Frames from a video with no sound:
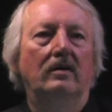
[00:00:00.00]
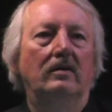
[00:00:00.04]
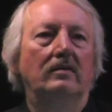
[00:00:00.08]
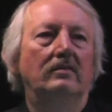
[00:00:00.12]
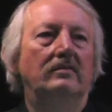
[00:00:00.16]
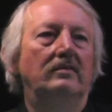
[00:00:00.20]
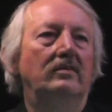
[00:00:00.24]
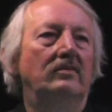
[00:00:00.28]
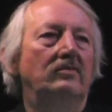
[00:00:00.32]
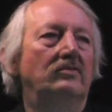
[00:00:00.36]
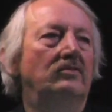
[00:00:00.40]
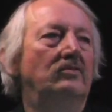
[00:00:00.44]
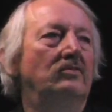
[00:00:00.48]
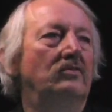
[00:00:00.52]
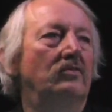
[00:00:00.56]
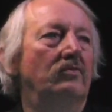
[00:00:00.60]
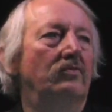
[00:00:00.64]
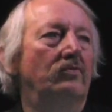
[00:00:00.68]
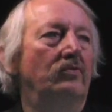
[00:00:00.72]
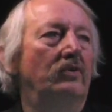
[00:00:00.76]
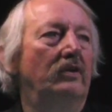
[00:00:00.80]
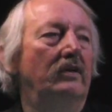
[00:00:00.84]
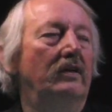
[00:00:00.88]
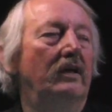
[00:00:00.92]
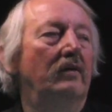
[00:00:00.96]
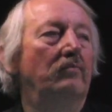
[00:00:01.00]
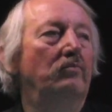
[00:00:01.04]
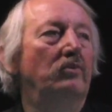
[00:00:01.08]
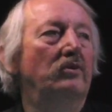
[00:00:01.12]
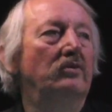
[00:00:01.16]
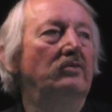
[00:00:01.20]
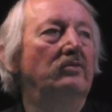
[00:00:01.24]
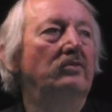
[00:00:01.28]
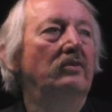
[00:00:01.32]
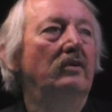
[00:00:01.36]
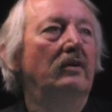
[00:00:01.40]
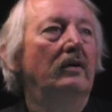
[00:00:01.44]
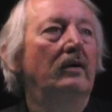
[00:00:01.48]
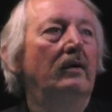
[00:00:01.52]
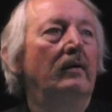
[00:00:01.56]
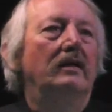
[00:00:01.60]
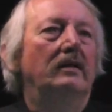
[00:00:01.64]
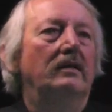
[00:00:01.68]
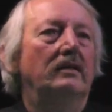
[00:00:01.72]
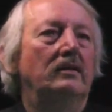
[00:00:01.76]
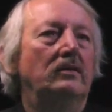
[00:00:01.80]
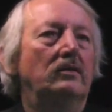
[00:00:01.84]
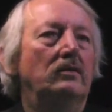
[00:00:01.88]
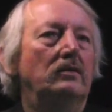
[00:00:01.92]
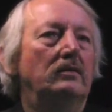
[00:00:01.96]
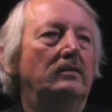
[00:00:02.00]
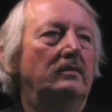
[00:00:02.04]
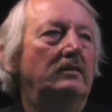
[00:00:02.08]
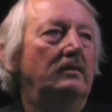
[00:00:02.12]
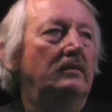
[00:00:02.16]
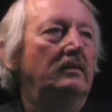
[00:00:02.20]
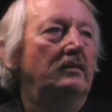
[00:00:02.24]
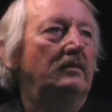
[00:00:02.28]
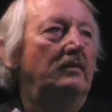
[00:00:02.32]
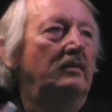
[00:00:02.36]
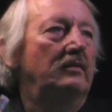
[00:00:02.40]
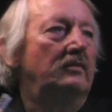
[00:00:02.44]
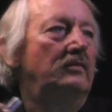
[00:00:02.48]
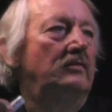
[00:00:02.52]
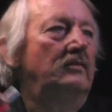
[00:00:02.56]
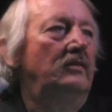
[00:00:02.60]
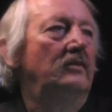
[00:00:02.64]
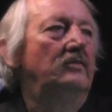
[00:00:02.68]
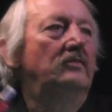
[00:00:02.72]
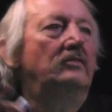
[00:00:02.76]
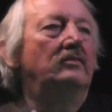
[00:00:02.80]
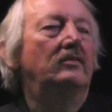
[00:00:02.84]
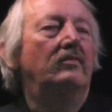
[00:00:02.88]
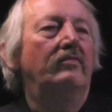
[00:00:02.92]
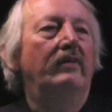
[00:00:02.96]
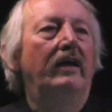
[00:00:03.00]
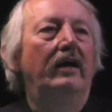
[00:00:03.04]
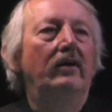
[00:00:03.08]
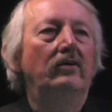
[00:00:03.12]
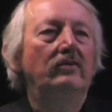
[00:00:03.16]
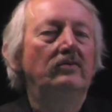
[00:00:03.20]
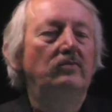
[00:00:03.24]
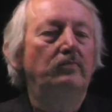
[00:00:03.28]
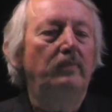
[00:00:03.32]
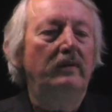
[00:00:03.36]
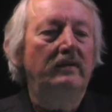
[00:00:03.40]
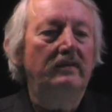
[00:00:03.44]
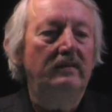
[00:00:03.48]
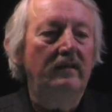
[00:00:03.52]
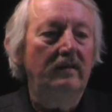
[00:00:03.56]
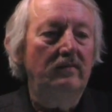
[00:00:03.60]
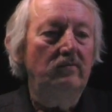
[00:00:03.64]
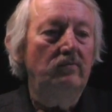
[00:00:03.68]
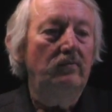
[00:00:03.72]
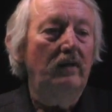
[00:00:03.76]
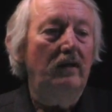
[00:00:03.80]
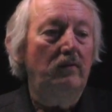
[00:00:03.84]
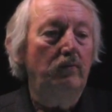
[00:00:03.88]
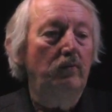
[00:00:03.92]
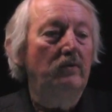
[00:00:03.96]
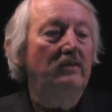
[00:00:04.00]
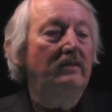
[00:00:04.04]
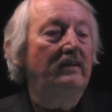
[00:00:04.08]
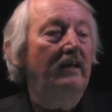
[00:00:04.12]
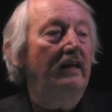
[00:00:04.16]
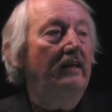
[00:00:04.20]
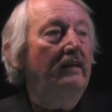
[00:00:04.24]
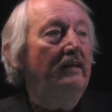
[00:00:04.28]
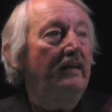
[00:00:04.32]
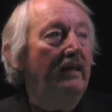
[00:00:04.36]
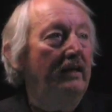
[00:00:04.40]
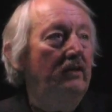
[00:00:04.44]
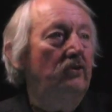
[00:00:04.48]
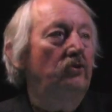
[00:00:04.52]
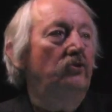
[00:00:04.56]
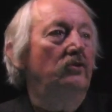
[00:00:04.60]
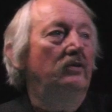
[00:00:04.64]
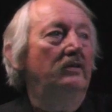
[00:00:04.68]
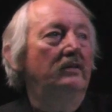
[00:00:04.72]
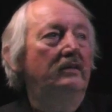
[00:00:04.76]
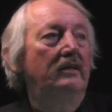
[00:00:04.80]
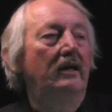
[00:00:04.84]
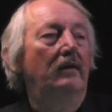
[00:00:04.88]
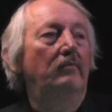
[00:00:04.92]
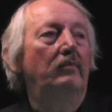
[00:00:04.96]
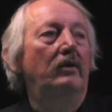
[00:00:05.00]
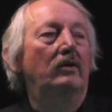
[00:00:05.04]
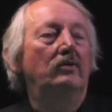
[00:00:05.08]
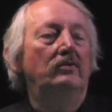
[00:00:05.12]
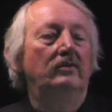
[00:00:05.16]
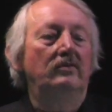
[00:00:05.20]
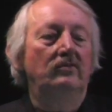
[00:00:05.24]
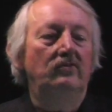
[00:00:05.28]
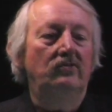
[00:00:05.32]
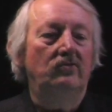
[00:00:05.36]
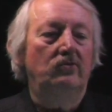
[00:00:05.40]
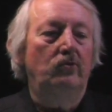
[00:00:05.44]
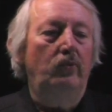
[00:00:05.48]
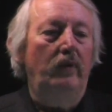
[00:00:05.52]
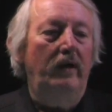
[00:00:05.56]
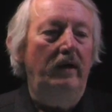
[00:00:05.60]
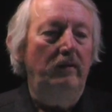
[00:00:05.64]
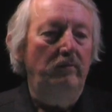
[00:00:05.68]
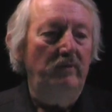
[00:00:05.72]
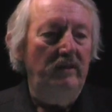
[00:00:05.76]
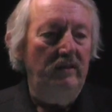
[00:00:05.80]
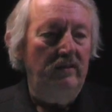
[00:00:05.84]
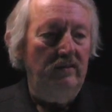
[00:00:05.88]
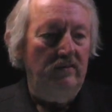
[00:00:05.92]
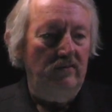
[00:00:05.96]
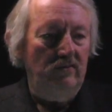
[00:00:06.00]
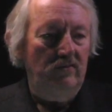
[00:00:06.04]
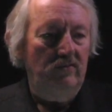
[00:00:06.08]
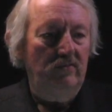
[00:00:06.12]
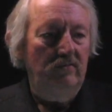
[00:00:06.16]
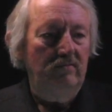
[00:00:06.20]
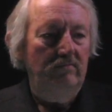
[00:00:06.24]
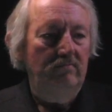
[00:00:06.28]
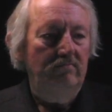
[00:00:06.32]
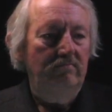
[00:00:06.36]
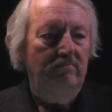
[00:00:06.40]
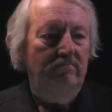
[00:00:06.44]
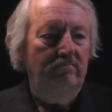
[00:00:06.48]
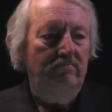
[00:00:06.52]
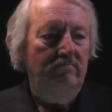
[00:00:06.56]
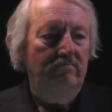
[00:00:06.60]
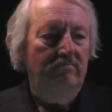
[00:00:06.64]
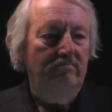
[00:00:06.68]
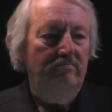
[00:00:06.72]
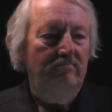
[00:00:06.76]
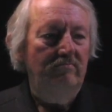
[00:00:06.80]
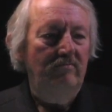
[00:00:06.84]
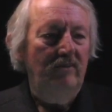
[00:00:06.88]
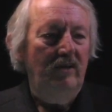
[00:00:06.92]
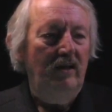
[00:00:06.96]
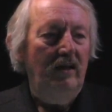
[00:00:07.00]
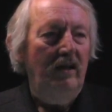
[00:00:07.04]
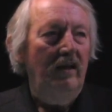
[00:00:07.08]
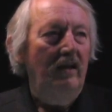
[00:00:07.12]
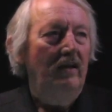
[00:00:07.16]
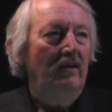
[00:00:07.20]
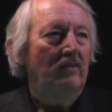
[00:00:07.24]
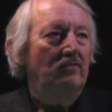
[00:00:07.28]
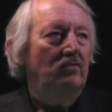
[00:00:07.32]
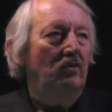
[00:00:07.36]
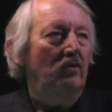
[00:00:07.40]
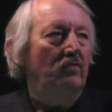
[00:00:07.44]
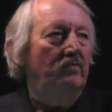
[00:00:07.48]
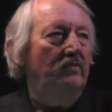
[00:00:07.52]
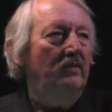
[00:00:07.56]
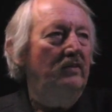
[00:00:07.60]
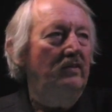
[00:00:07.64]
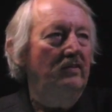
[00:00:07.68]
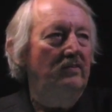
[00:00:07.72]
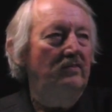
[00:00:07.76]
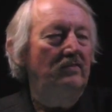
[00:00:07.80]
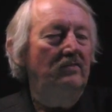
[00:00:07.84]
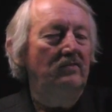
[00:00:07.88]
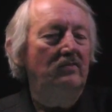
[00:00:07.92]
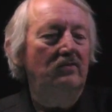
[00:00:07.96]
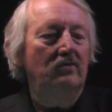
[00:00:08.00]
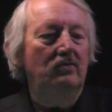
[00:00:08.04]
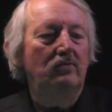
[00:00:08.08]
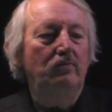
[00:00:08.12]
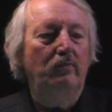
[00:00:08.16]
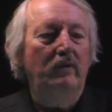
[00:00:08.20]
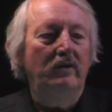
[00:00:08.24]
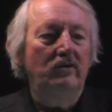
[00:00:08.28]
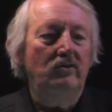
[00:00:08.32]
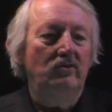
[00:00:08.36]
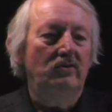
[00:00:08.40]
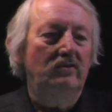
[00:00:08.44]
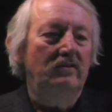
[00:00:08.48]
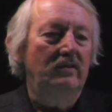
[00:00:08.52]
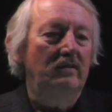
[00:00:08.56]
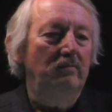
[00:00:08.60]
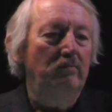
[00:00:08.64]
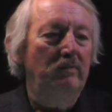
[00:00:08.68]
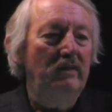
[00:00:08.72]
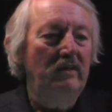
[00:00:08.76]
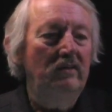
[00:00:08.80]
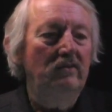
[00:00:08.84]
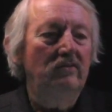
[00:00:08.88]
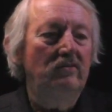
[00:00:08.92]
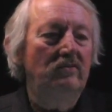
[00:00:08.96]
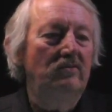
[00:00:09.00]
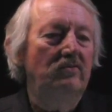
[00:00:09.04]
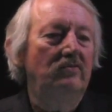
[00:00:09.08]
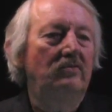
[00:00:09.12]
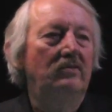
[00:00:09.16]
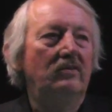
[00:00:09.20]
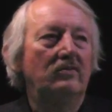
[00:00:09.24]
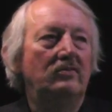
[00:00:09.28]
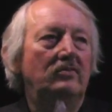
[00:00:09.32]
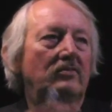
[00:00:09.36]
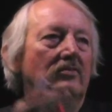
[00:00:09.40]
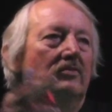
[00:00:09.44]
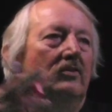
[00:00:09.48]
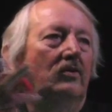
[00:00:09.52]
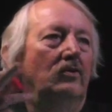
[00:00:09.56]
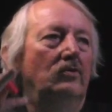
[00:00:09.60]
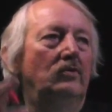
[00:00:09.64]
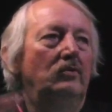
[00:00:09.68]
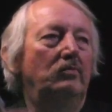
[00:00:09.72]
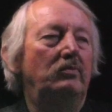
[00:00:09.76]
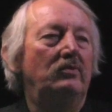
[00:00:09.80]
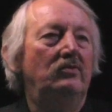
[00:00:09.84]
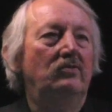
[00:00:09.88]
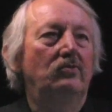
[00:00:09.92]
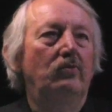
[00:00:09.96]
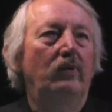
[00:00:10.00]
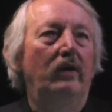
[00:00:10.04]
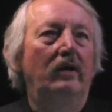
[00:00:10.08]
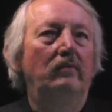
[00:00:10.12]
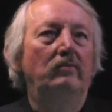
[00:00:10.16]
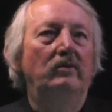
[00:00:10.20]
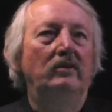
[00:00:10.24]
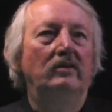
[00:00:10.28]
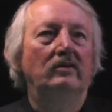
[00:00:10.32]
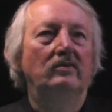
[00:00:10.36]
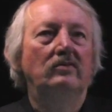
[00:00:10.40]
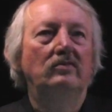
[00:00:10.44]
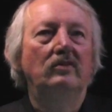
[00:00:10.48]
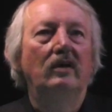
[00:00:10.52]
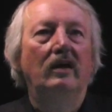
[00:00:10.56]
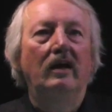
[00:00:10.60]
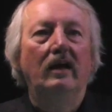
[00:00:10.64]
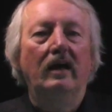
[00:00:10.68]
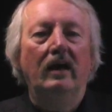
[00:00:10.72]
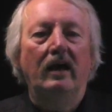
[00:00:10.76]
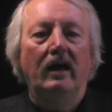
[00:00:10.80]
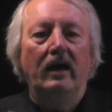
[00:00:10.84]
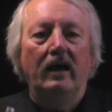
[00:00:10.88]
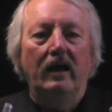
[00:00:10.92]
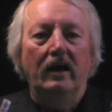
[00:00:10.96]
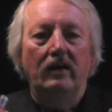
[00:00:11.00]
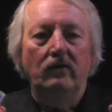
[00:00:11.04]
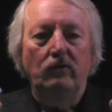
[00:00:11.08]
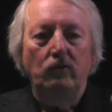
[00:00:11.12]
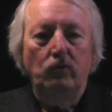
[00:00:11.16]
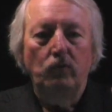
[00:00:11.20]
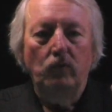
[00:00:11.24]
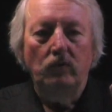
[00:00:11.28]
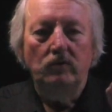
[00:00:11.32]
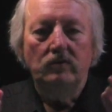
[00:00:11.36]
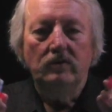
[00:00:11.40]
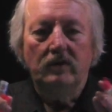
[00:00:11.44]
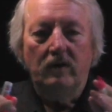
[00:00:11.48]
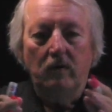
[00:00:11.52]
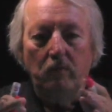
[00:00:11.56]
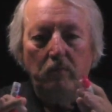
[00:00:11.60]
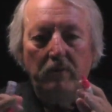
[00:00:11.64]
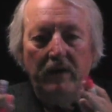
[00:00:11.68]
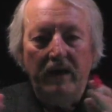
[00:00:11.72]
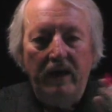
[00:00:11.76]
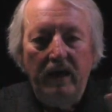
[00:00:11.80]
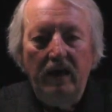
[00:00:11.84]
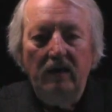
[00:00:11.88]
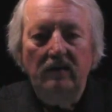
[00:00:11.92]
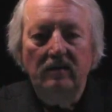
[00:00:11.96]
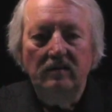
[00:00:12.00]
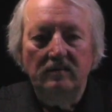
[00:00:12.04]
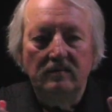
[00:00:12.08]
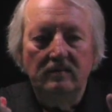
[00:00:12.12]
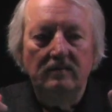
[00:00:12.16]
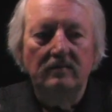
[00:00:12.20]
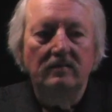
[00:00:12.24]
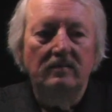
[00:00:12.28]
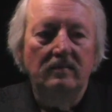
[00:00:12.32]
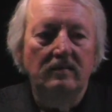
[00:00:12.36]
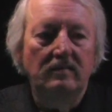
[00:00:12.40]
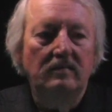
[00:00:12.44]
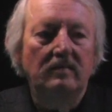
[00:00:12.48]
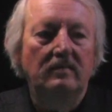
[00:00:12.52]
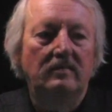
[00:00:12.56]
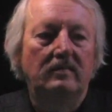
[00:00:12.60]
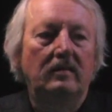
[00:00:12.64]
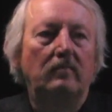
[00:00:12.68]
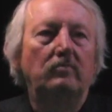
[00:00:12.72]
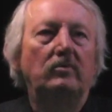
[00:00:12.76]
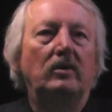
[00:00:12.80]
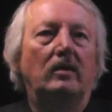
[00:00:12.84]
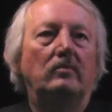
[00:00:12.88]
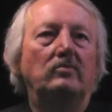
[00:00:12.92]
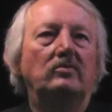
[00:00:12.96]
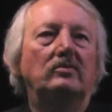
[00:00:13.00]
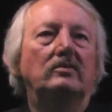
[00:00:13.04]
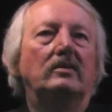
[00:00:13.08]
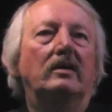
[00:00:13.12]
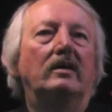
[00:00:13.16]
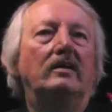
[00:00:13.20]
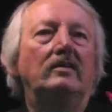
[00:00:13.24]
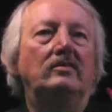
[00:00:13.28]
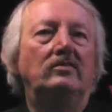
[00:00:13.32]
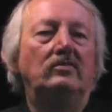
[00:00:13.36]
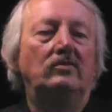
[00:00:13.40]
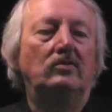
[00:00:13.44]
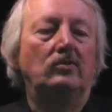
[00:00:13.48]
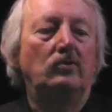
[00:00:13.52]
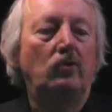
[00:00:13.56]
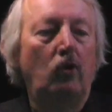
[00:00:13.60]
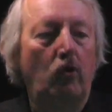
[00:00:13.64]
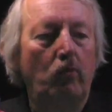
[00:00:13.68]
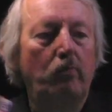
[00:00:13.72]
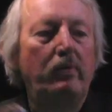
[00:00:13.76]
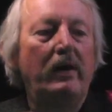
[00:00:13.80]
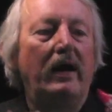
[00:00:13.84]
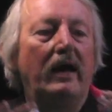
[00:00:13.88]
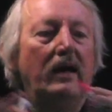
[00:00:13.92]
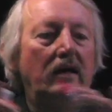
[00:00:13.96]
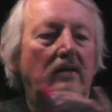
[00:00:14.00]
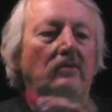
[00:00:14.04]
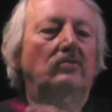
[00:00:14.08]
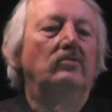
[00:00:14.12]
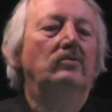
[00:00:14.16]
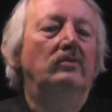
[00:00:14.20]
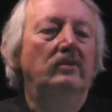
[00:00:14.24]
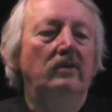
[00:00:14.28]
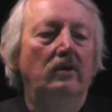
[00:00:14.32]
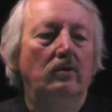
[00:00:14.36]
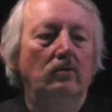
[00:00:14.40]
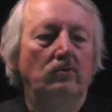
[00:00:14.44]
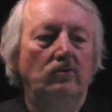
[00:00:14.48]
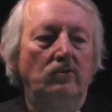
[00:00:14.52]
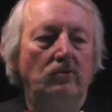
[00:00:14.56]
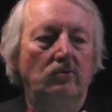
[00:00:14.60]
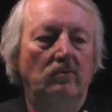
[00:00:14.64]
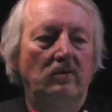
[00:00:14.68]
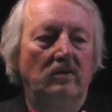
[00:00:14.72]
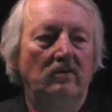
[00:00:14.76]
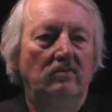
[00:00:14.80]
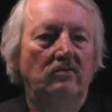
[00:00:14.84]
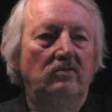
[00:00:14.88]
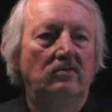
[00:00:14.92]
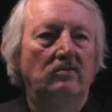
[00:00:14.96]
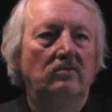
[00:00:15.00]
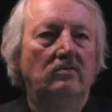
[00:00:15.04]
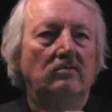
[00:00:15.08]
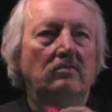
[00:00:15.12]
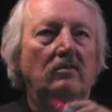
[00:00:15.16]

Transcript: distance of real numbers. This is the variance, but that would then naturally come out in square meters. So if the distance is measured in meters, this is going to be square meters. And if we want to compare distances, it's sometimes nice to go back to the old units.